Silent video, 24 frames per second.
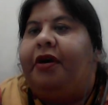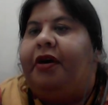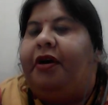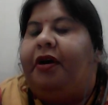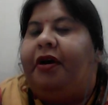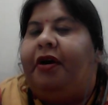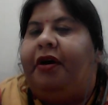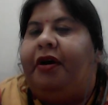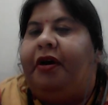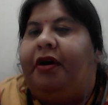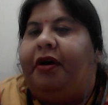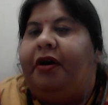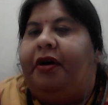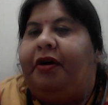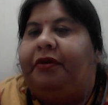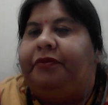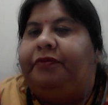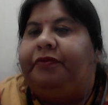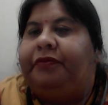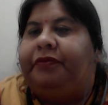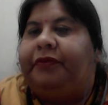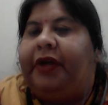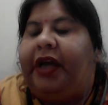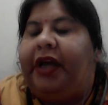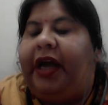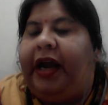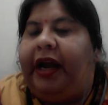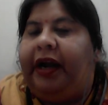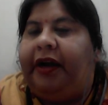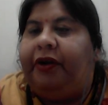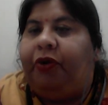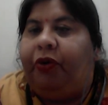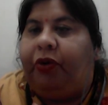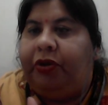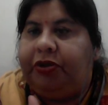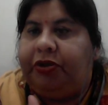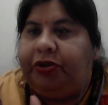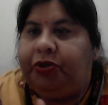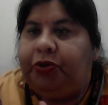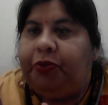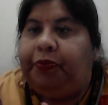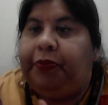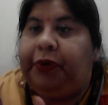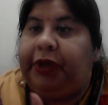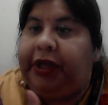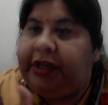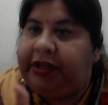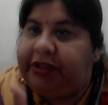and also
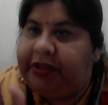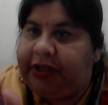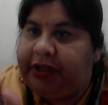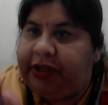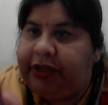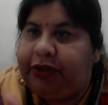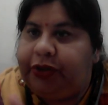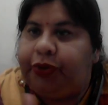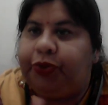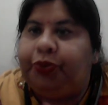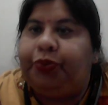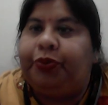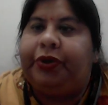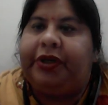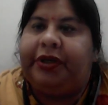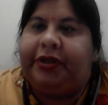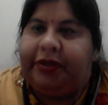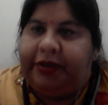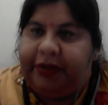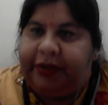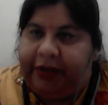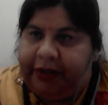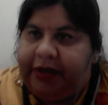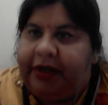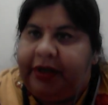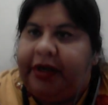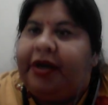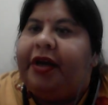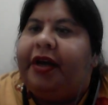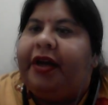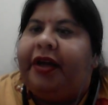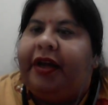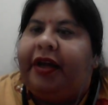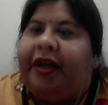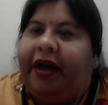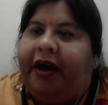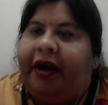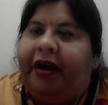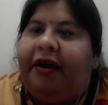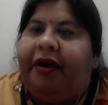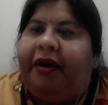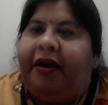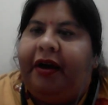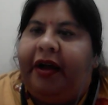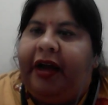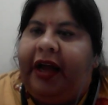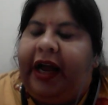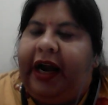PhD students, yeah,
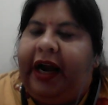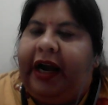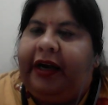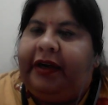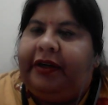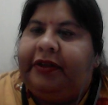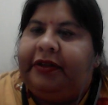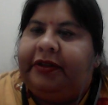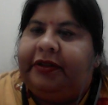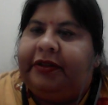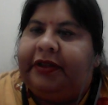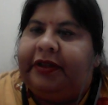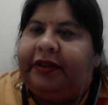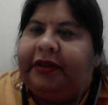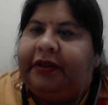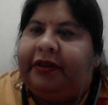and